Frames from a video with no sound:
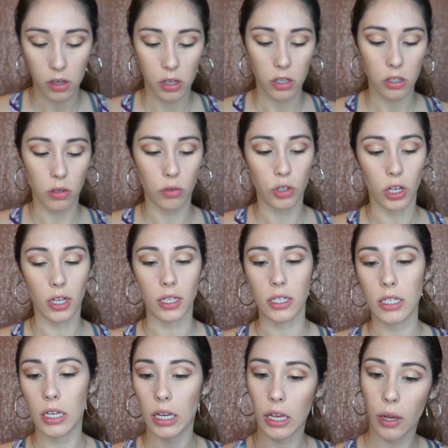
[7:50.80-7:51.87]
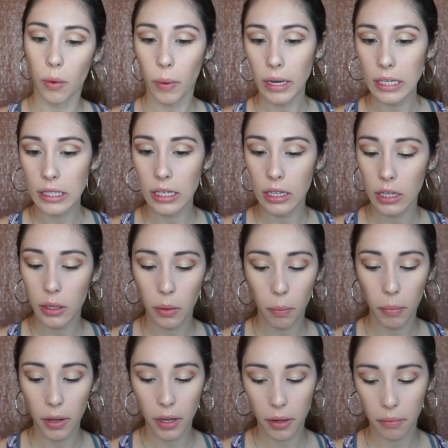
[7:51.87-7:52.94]
So just erase a little
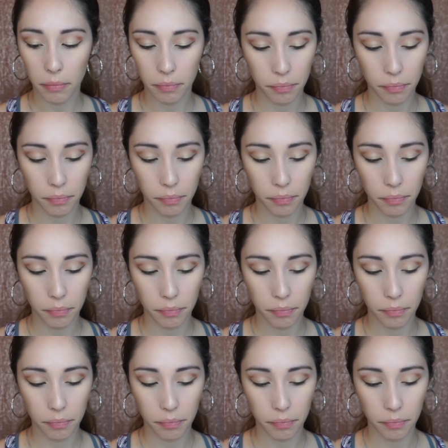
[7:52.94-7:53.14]
bit.